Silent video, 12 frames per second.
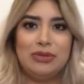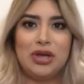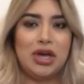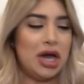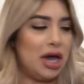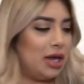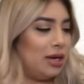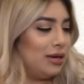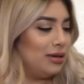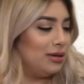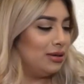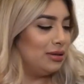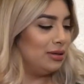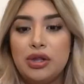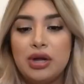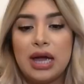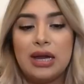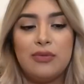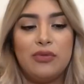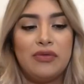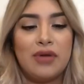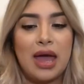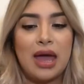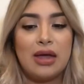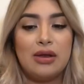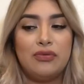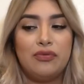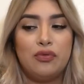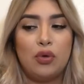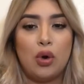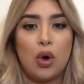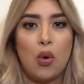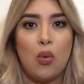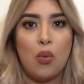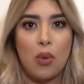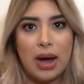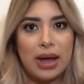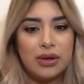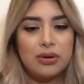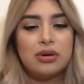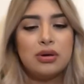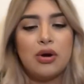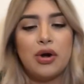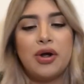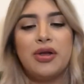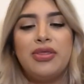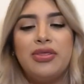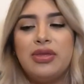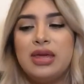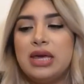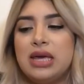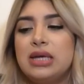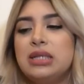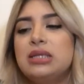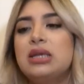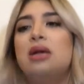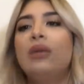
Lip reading: gun. Another item we've had for a while are these